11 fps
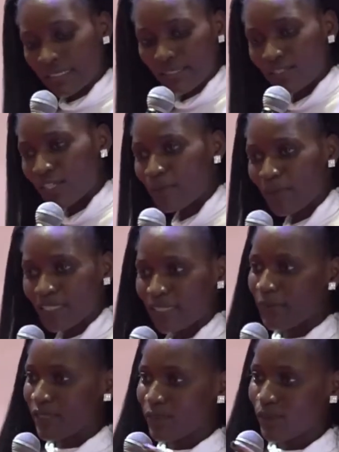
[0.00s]

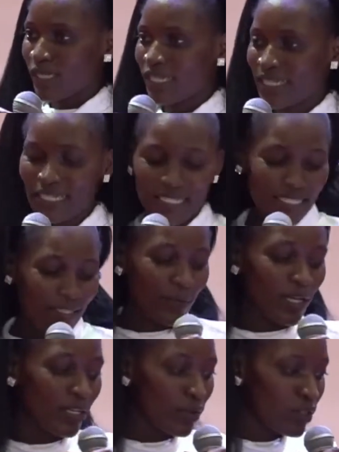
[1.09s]
Sijaipata, but
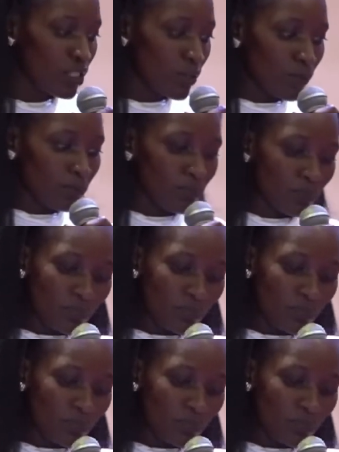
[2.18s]
we can continue.